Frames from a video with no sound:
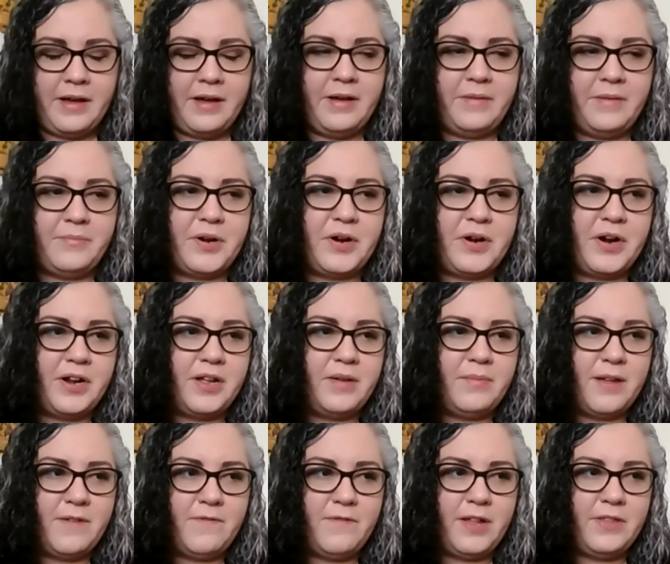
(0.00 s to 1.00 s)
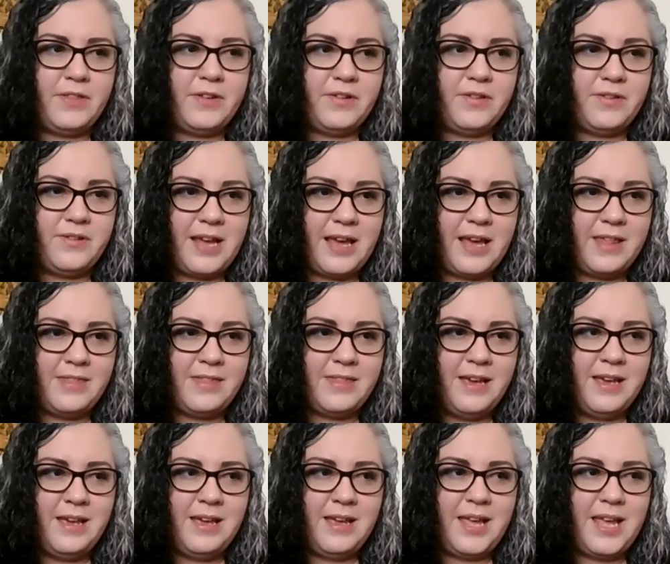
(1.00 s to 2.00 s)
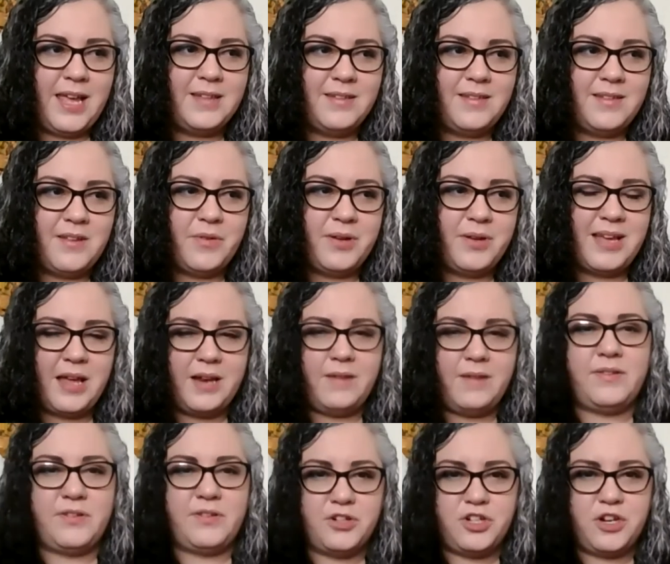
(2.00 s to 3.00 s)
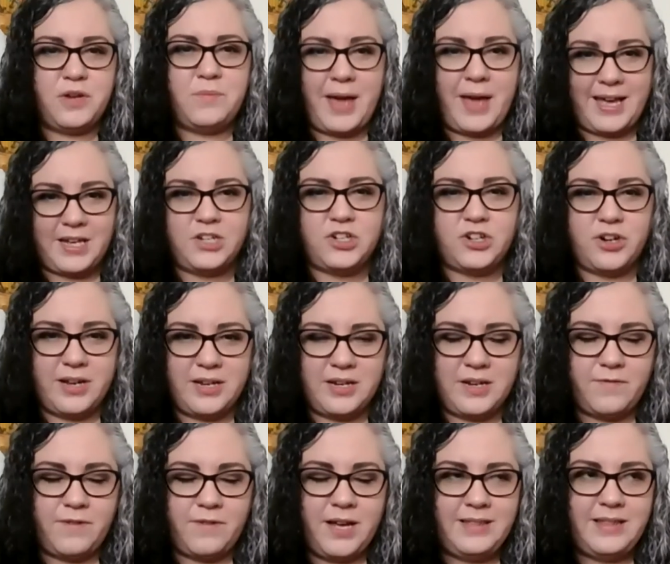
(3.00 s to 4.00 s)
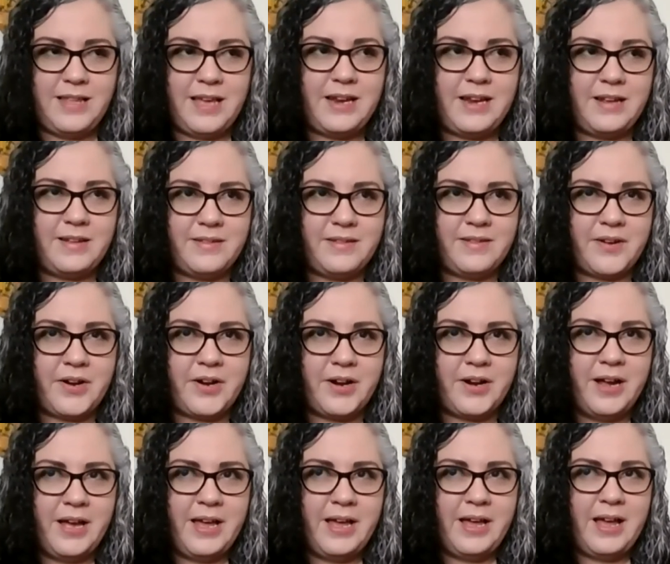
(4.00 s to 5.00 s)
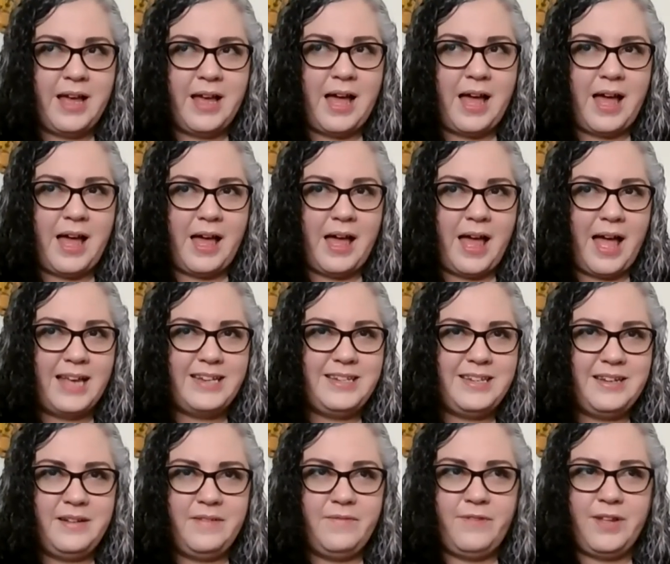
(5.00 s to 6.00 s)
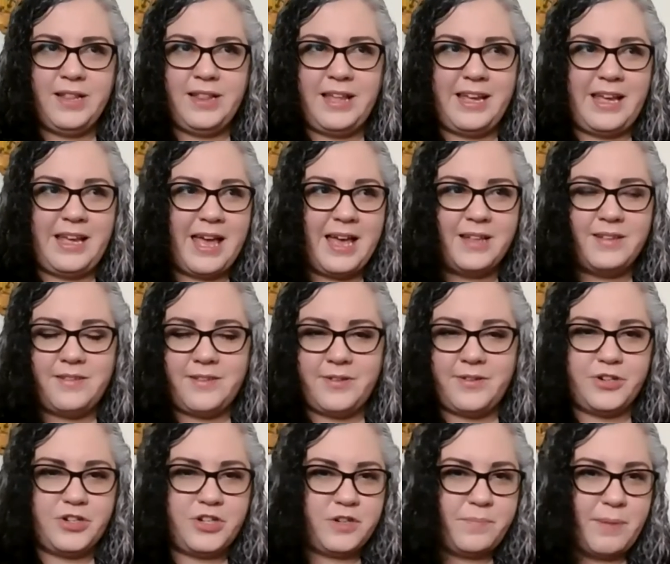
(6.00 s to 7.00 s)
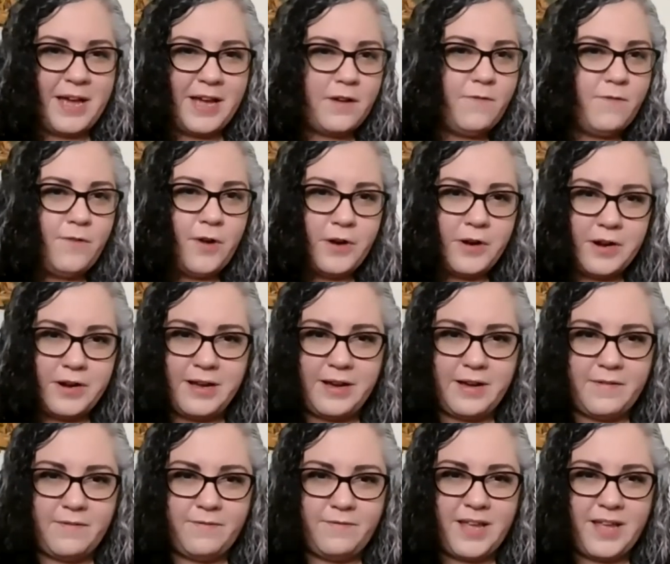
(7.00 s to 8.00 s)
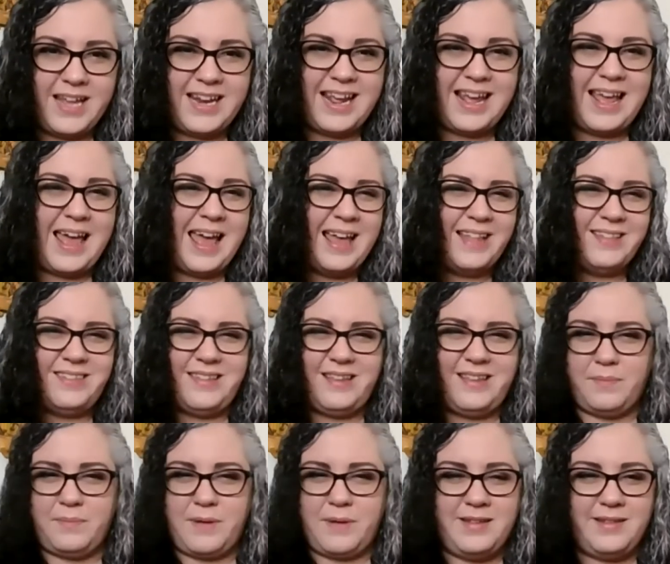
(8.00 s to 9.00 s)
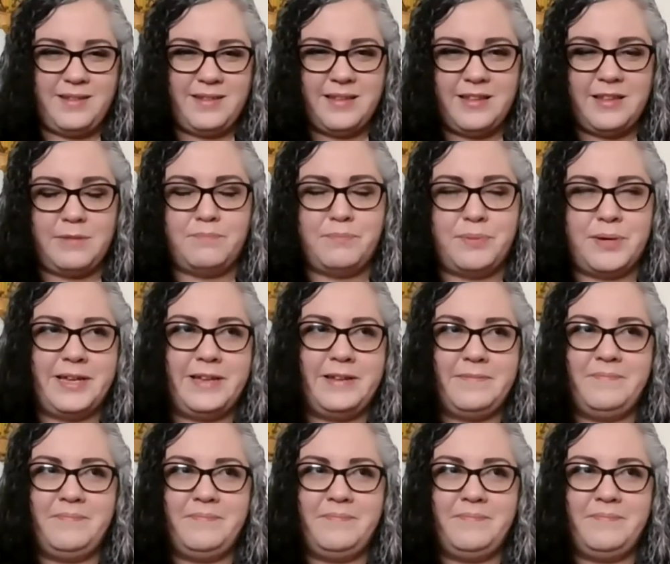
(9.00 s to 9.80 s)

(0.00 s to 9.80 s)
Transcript: regarding my father's death. And so in kind of searching back and trying to find that answer, I didn't feel like I had searched back far enough. And I had these pieces, but